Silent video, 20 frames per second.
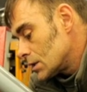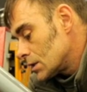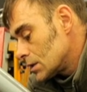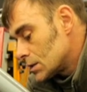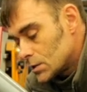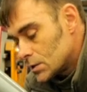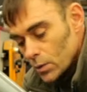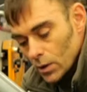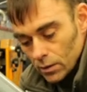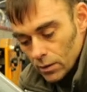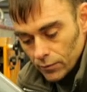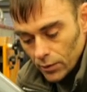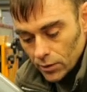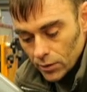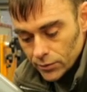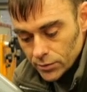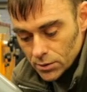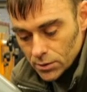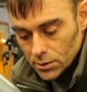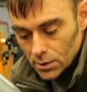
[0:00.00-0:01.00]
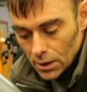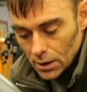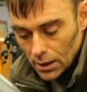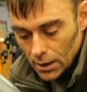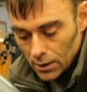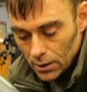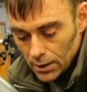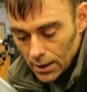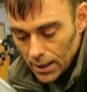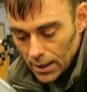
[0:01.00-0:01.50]
it's 12 volts
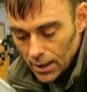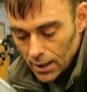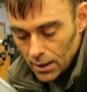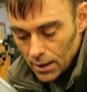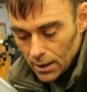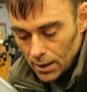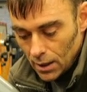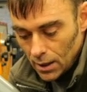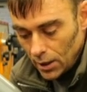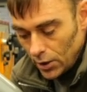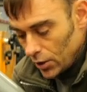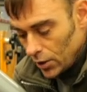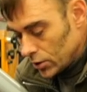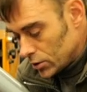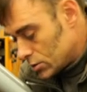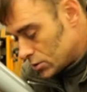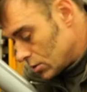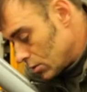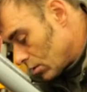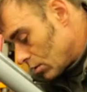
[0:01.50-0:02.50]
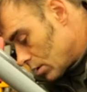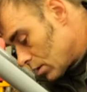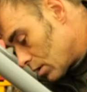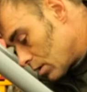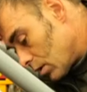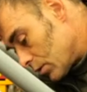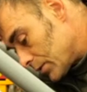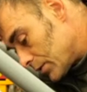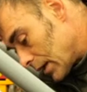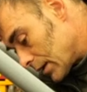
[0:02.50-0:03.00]
there. I heard two
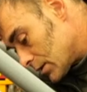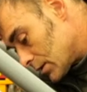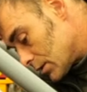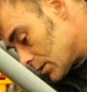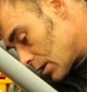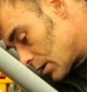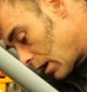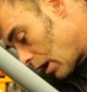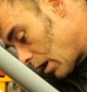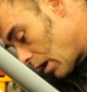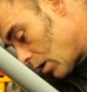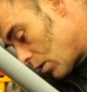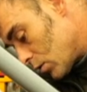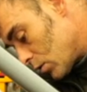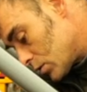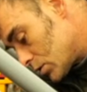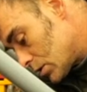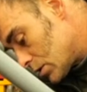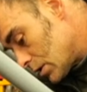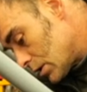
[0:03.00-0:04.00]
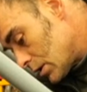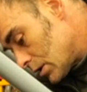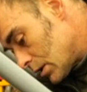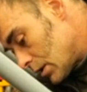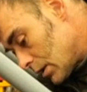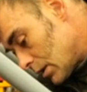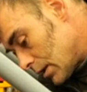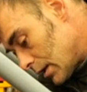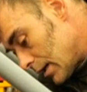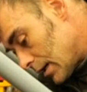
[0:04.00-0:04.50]
contactors close
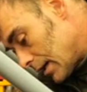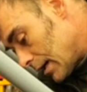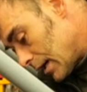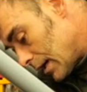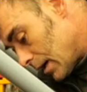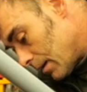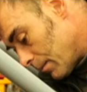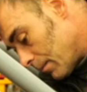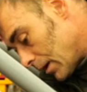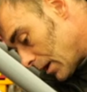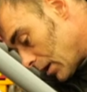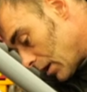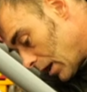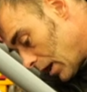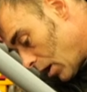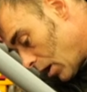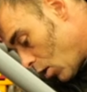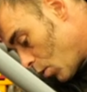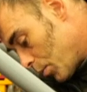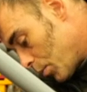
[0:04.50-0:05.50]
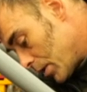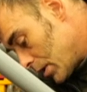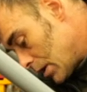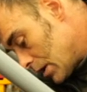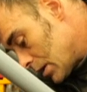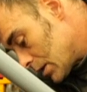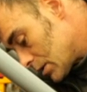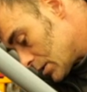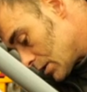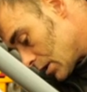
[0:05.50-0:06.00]
and then open.
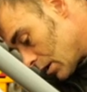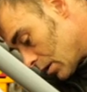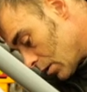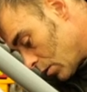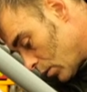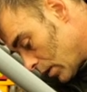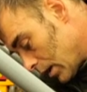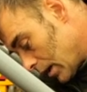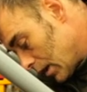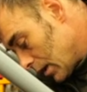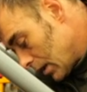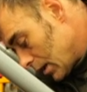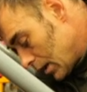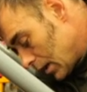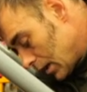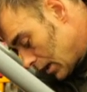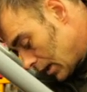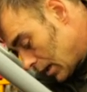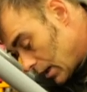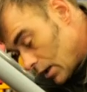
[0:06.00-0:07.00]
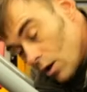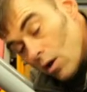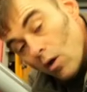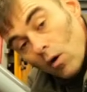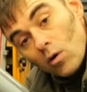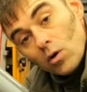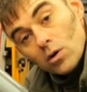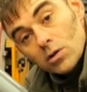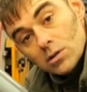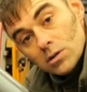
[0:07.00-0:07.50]
So it
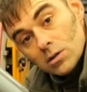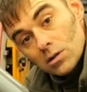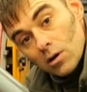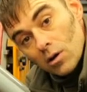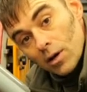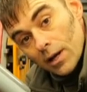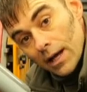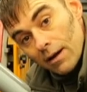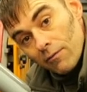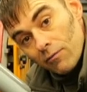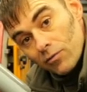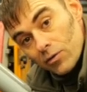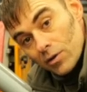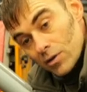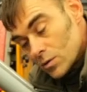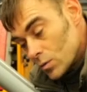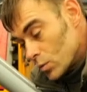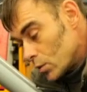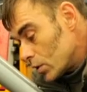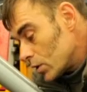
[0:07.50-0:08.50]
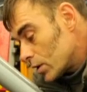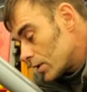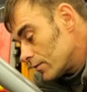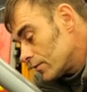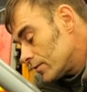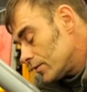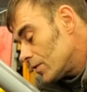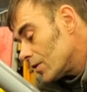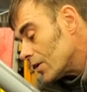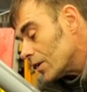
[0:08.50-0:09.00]
looks like everything's working
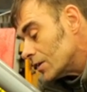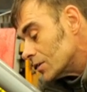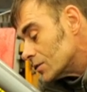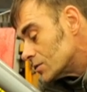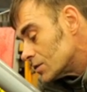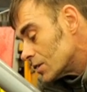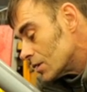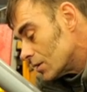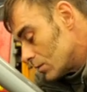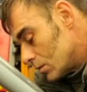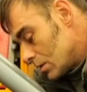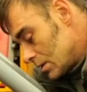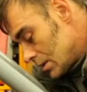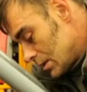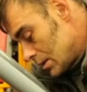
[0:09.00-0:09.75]
fine. So,